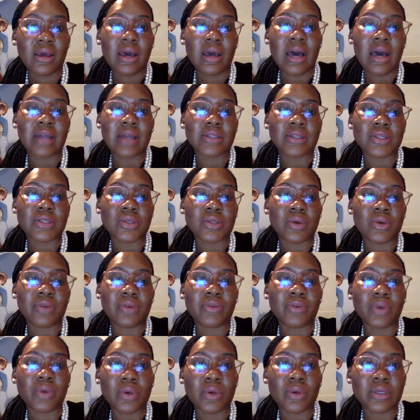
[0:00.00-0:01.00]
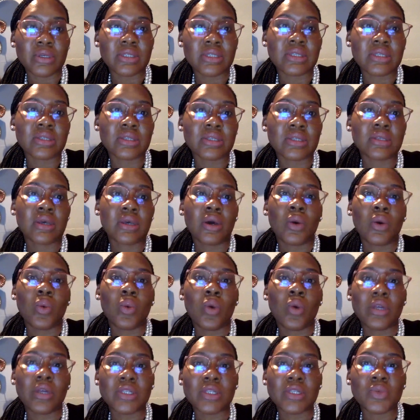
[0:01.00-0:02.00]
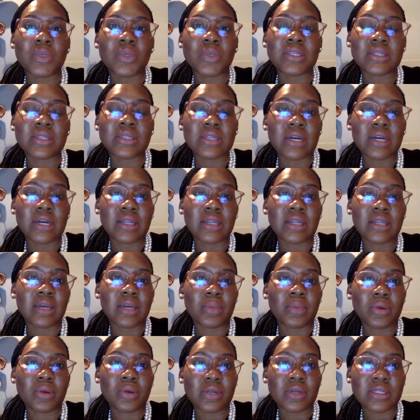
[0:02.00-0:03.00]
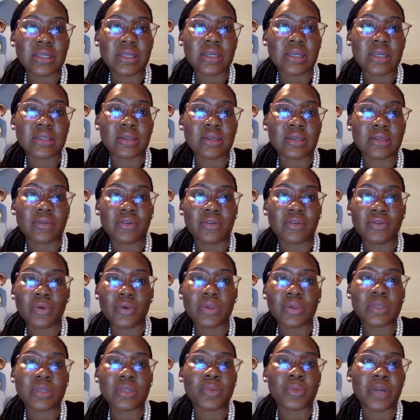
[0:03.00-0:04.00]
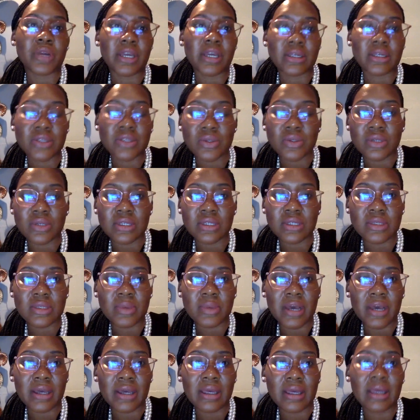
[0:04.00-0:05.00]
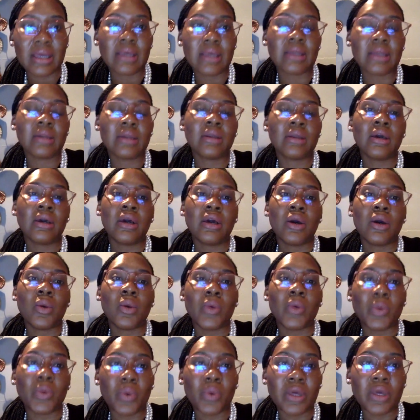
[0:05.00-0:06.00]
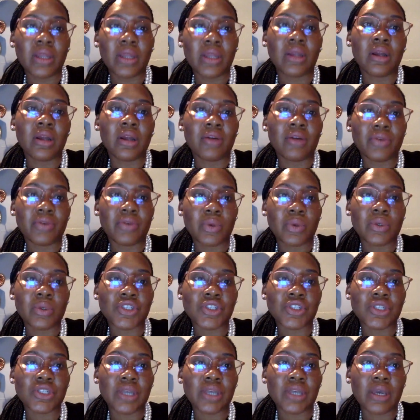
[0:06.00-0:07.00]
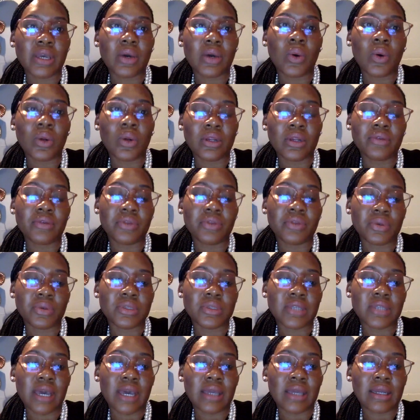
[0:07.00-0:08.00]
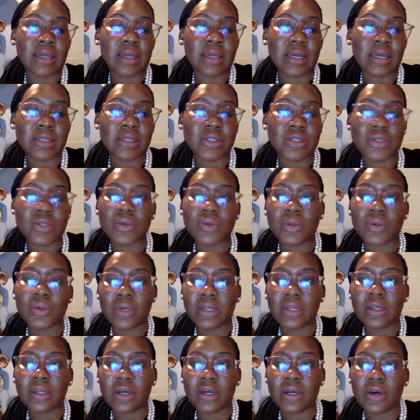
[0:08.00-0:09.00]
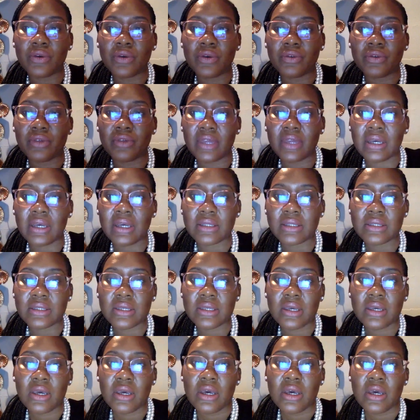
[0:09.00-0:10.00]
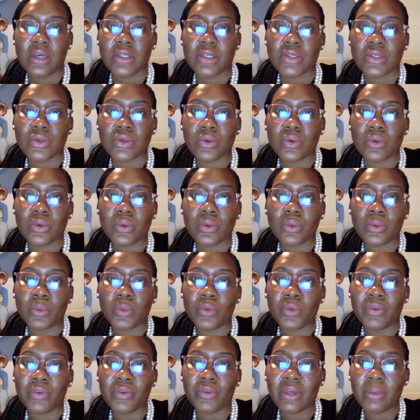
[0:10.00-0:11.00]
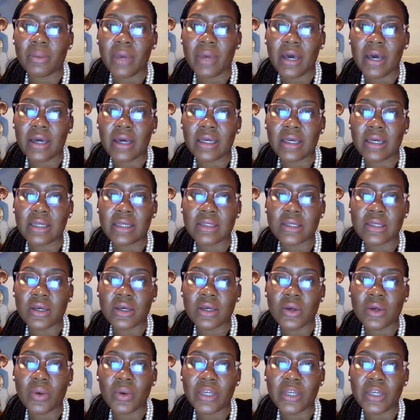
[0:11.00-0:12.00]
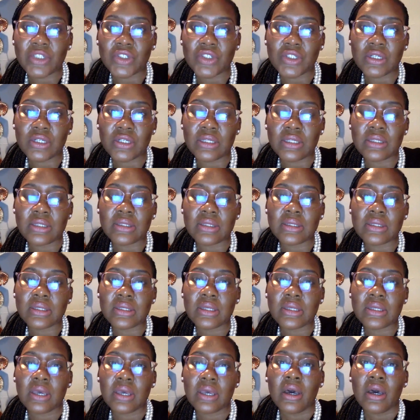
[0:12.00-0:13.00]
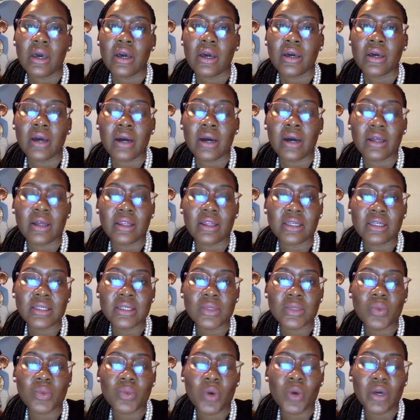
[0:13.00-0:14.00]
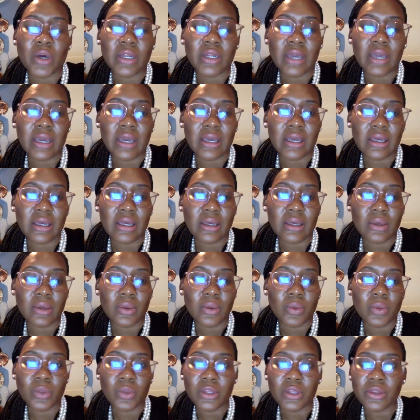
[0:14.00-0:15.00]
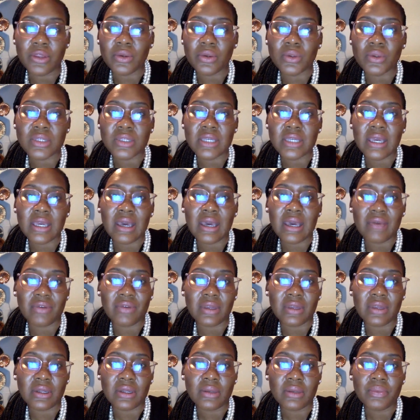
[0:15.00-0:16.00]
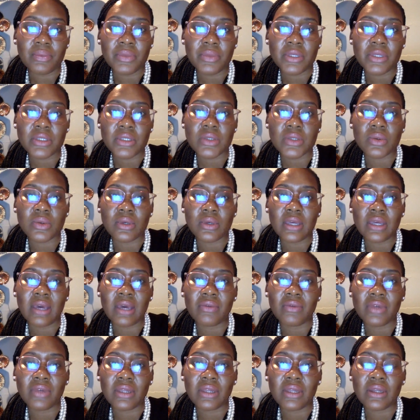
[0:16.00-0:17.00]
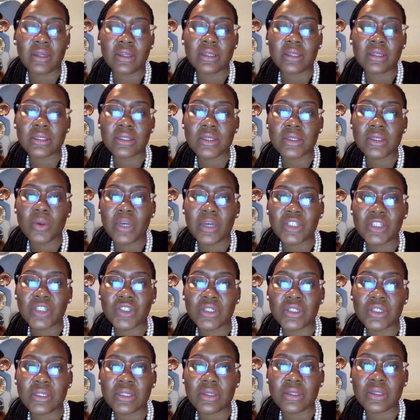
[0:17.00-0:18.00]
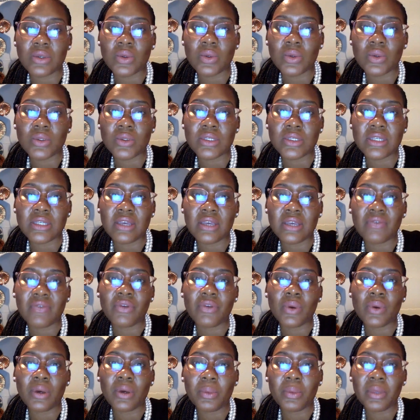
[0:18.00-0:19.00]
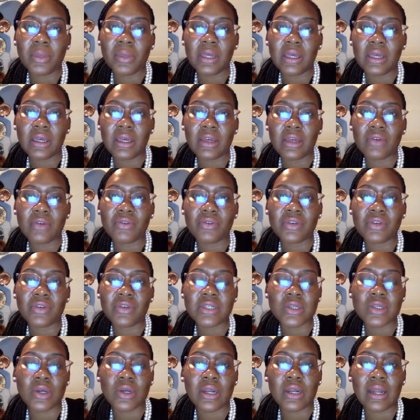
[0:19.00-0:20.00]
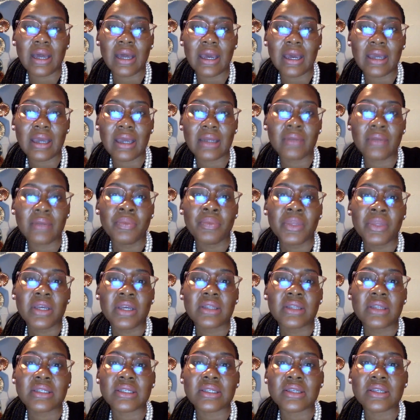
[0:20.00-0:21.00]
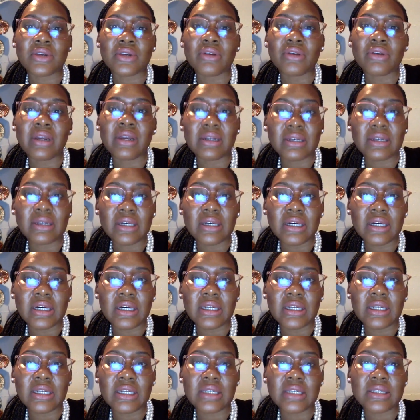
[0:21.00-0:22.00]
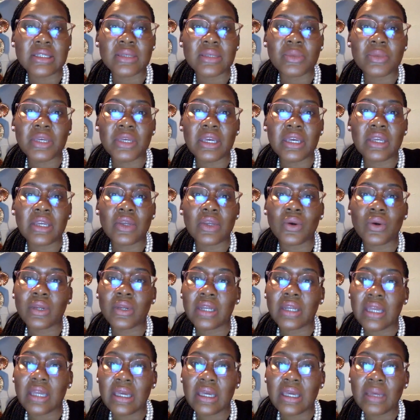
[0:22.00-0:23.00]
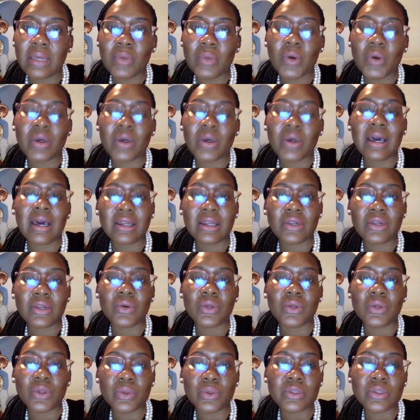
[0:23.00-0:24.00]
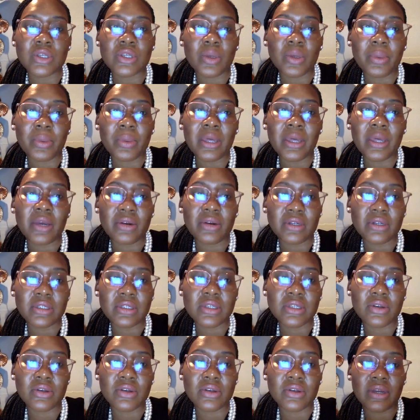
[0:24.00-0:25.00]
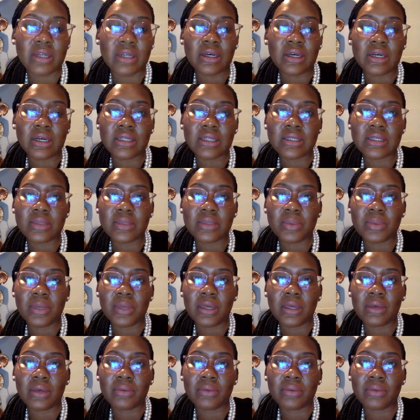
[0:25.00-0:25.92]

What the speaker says: And so, of course, once we start that process of course, bringing students back in, we will, of course, share all of those guidelines. So you can look out for that. So moving back into our questions, this one I will throw to Kevin. So Kevin, this question goes, if you are paying your fees online, does the credit card need to be in your name, or can you use your parents' credit card to pay?